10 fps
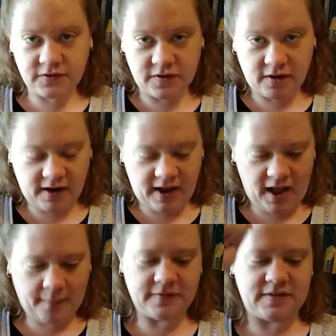their
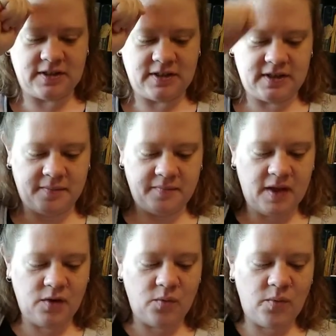caps to him
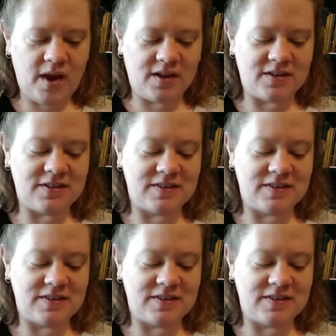and waited to